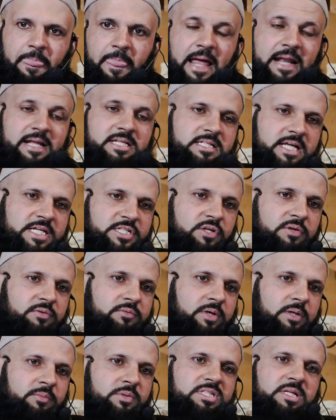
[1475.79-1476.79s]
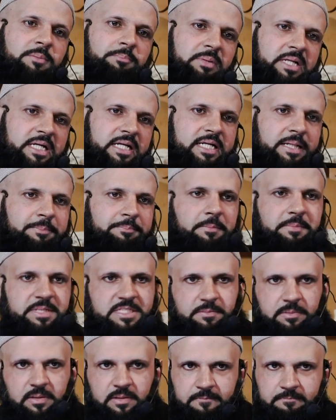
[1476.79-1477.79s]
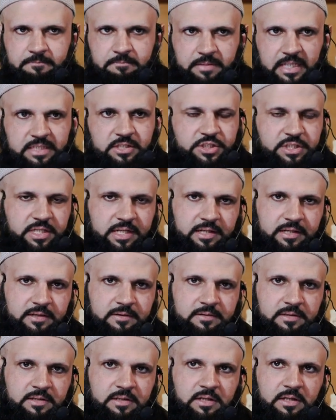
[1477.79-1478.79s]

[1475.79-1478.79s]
And his nature of work was completely impermissible in the Sharia.